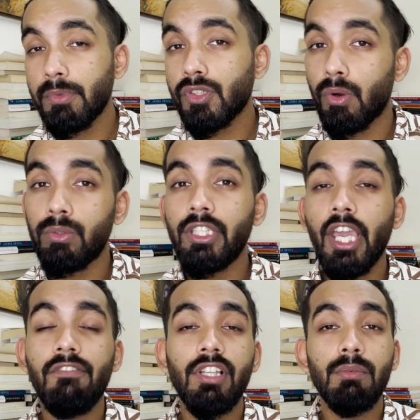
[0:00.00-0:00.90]
is only
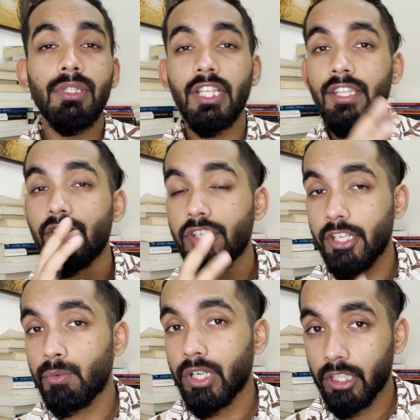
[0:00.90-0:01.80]
available in the
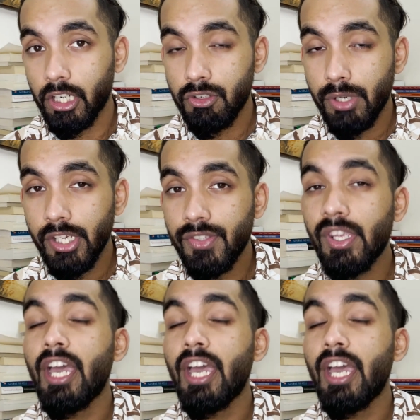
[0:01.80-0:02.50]
tier 1 countries,